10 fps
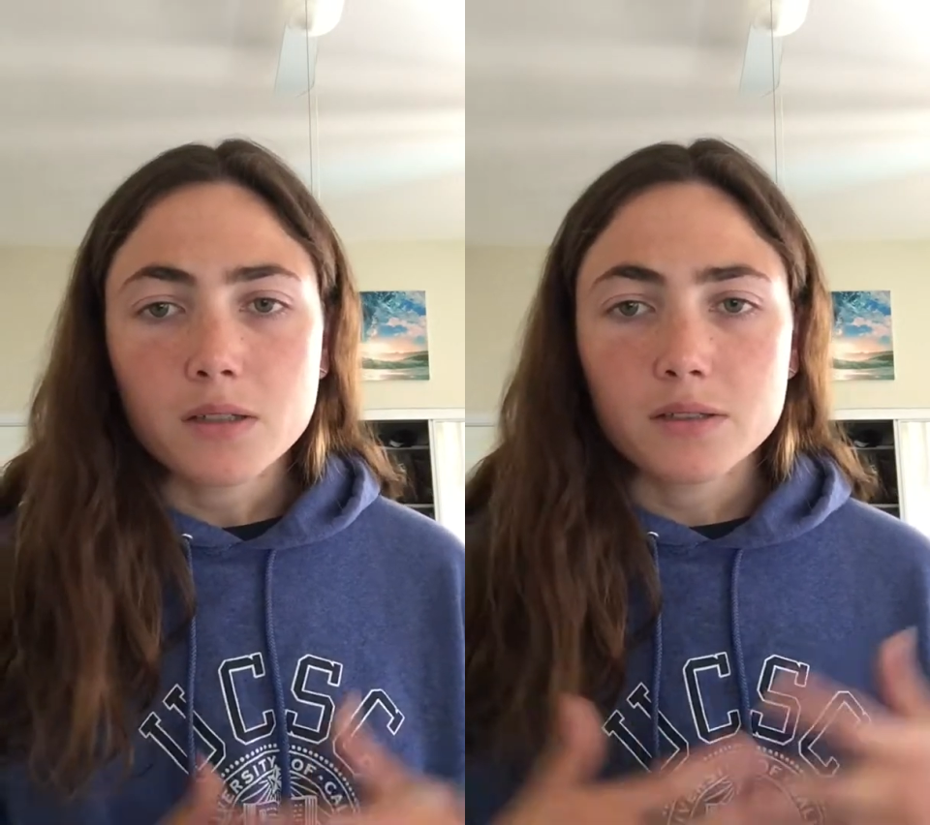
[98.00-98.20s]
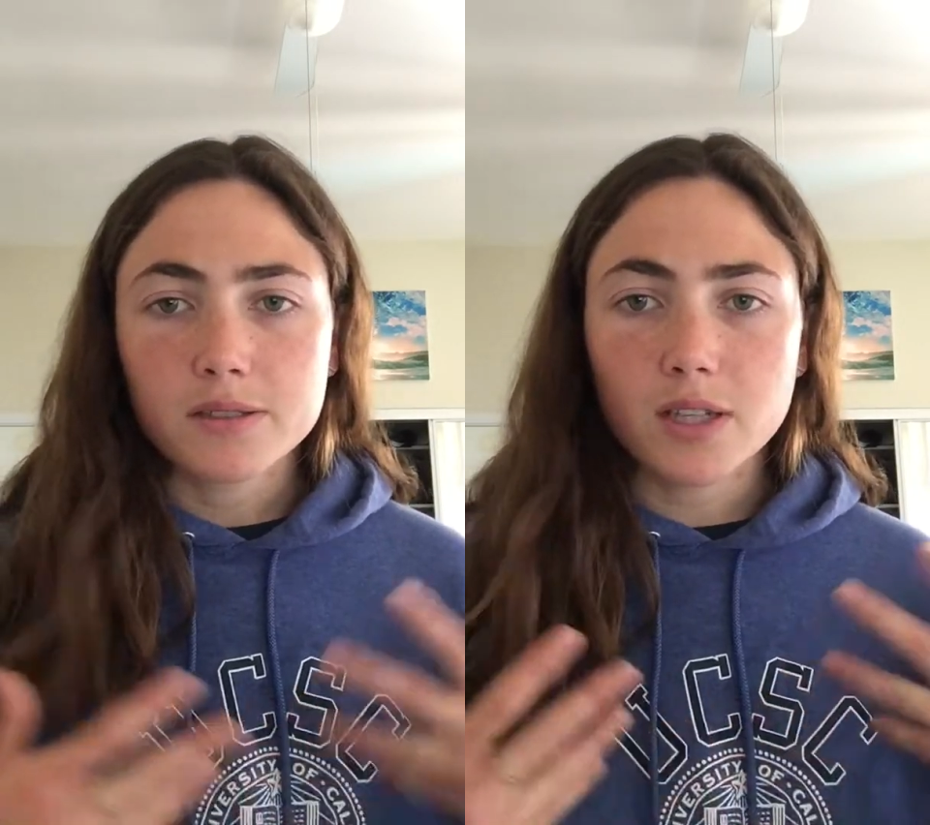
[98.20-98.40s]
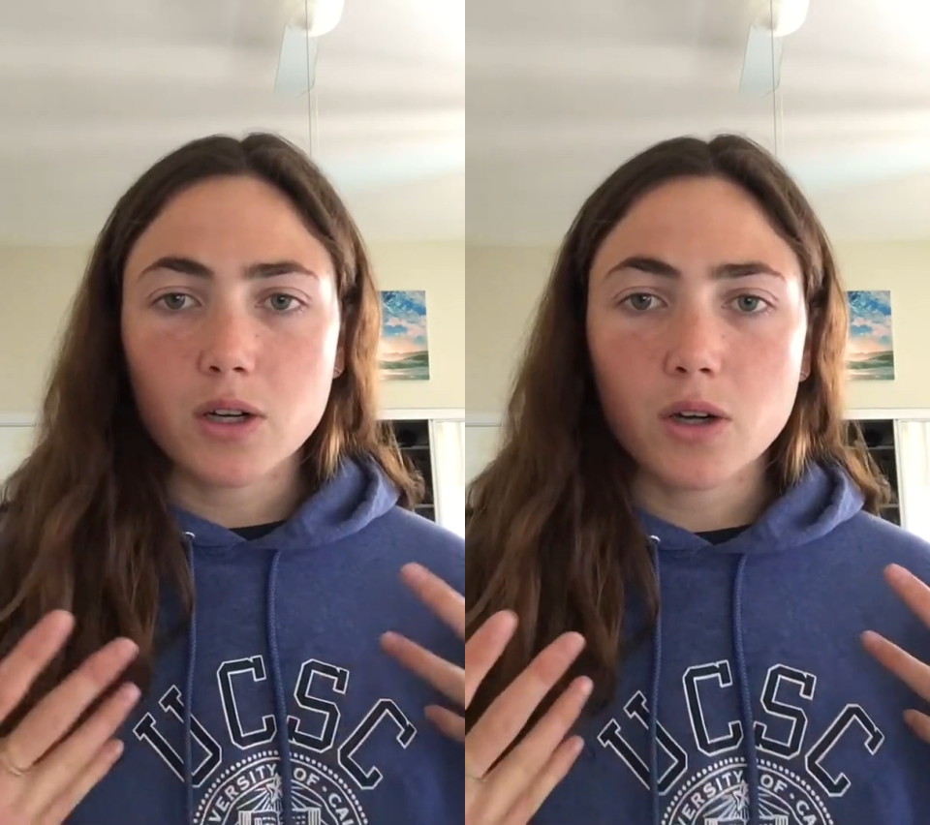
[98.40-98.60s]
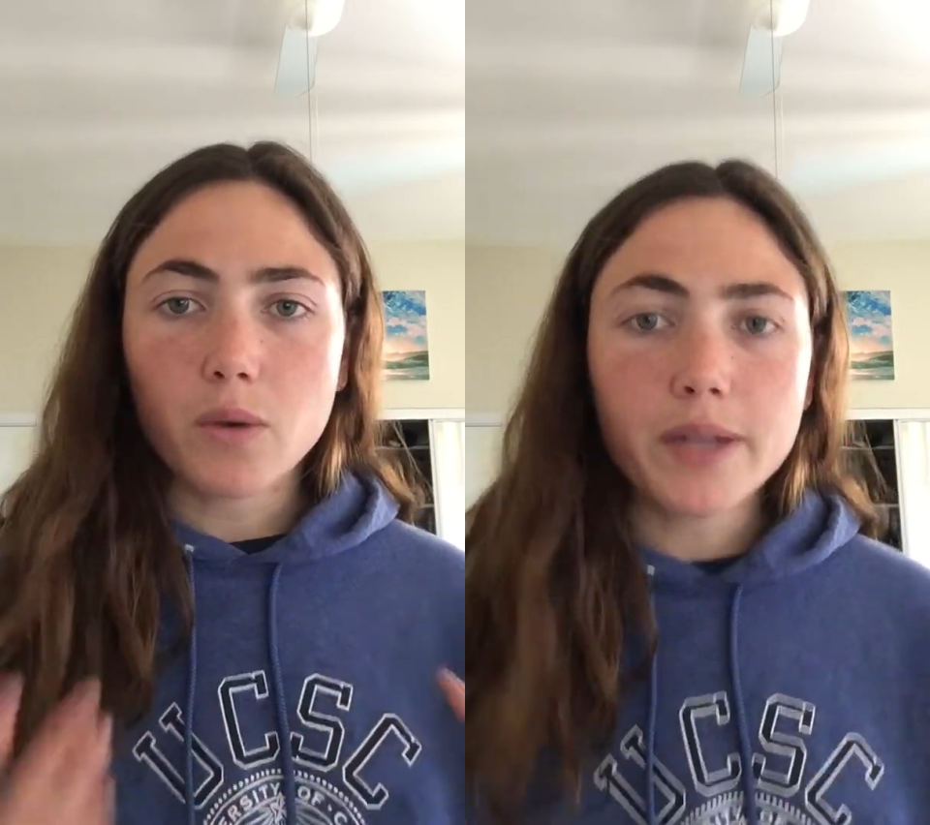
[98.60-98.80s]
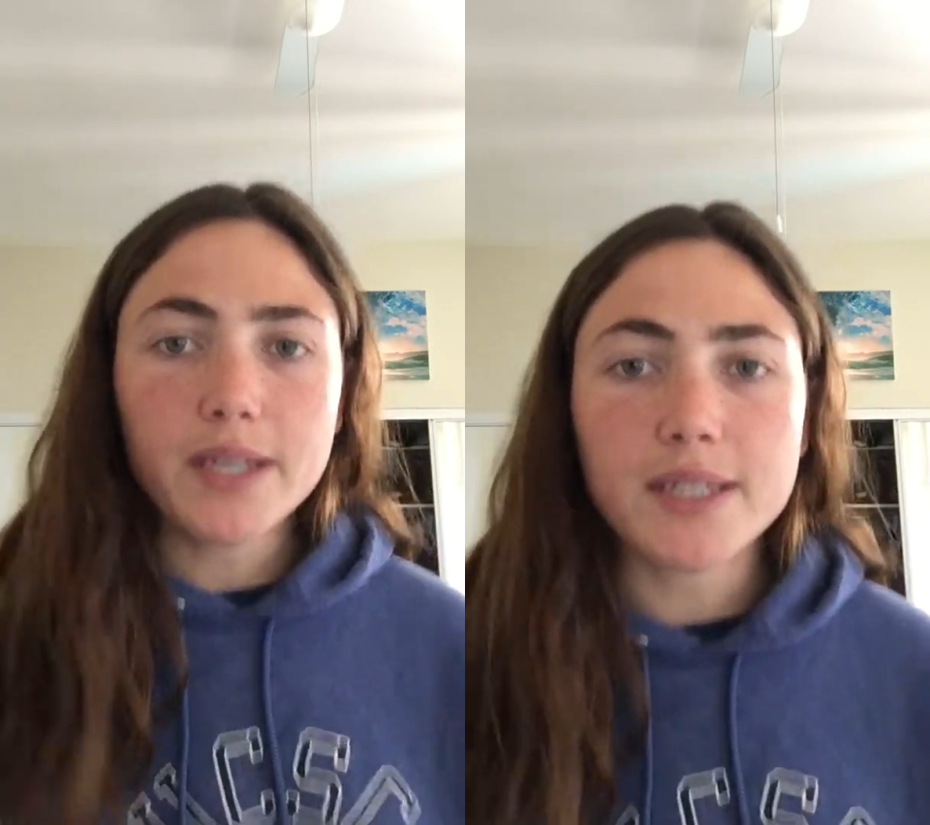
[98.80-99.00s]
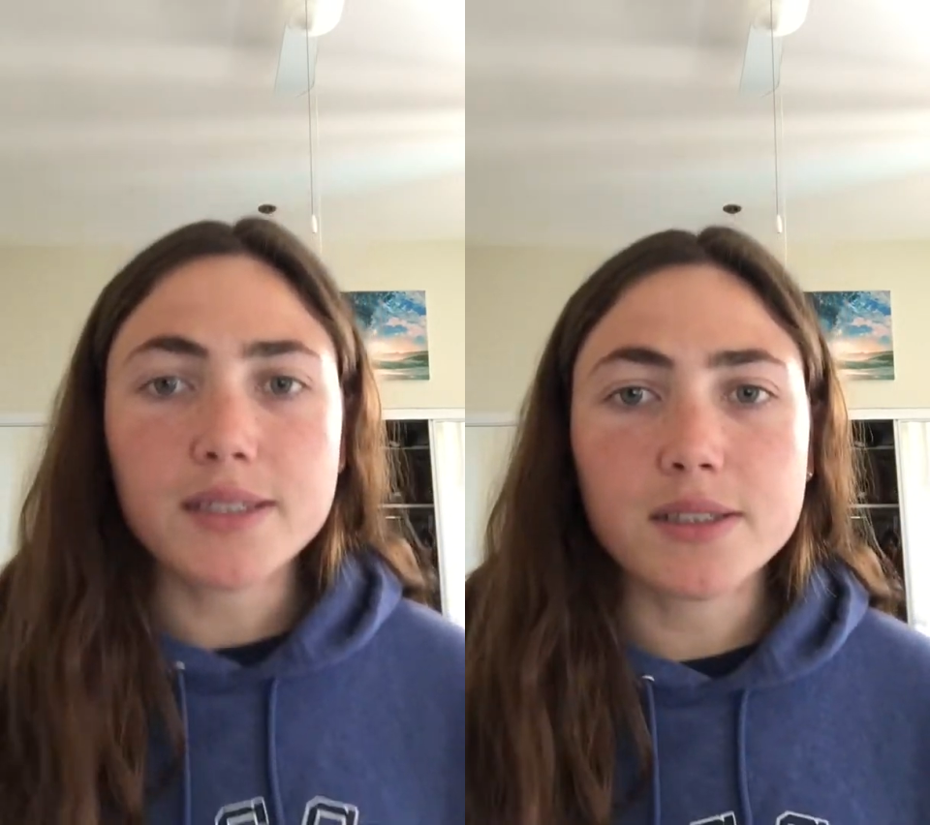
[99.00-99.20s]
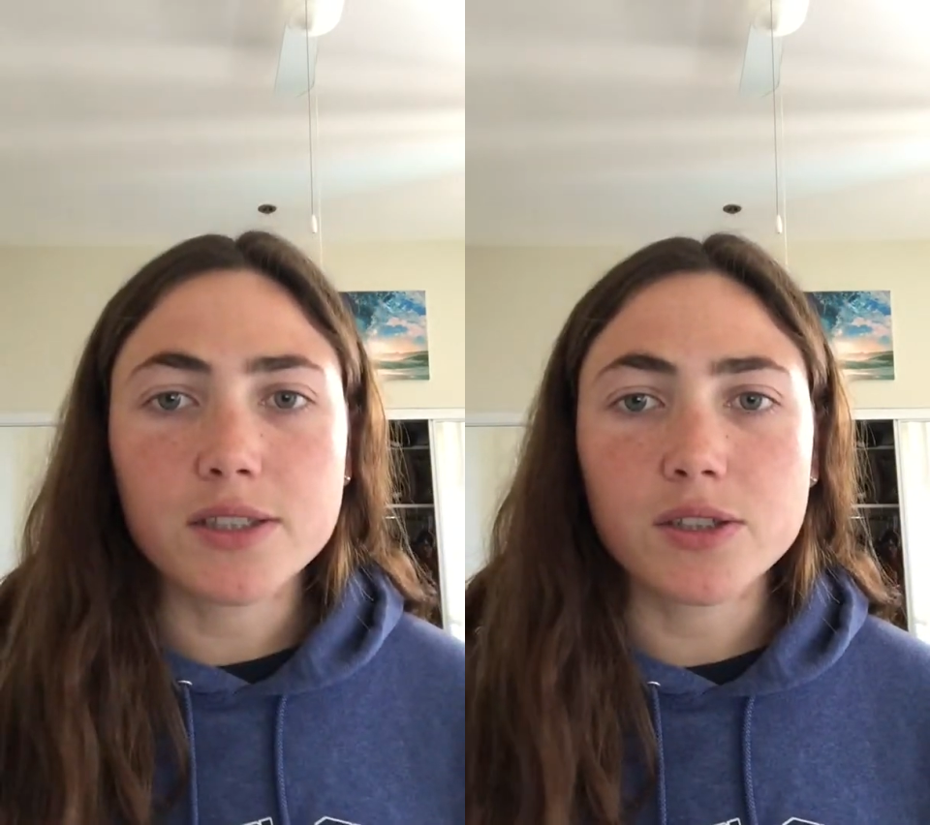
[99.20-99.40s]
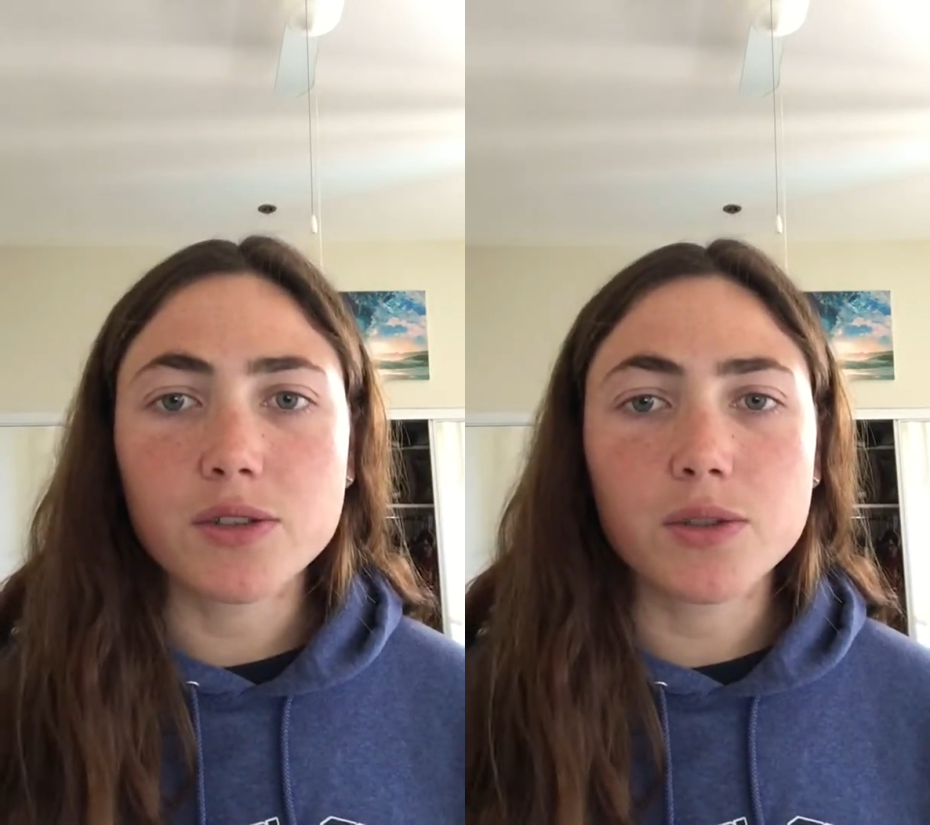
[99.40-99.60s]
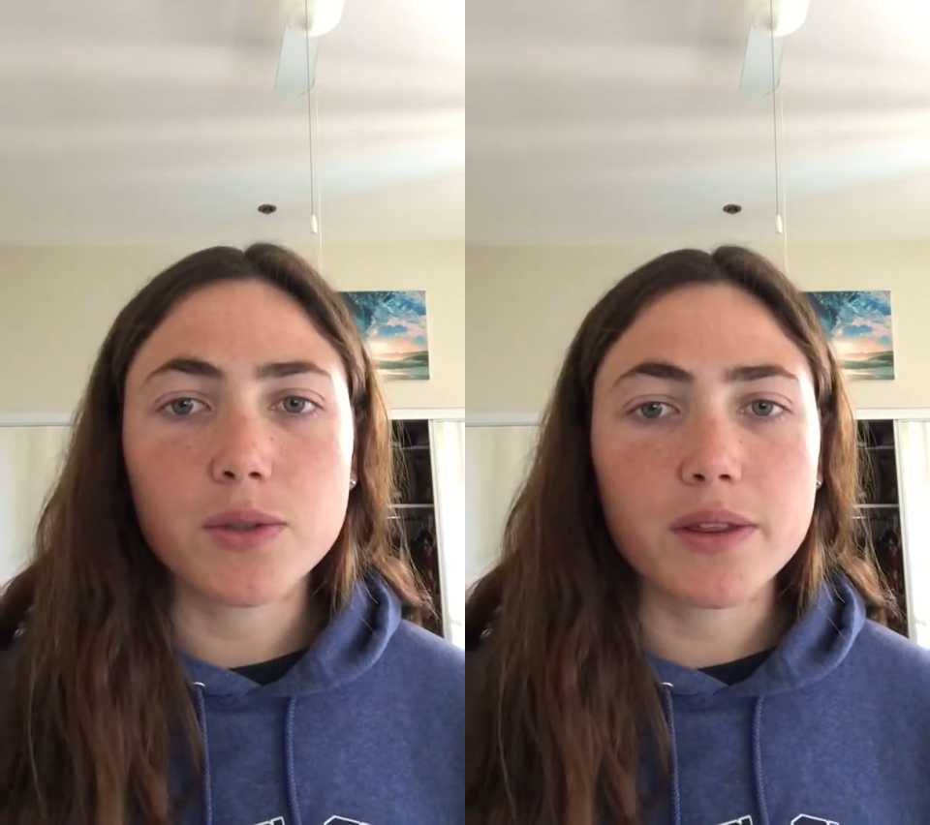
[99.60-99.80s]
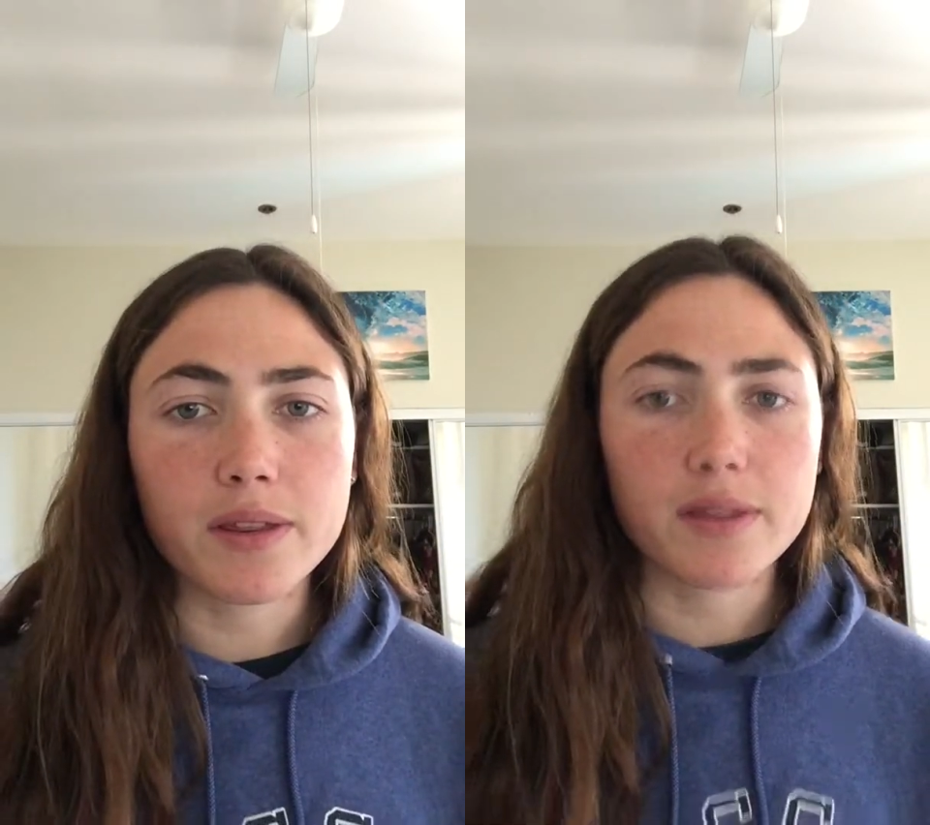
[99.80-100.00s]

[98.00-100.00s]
So going into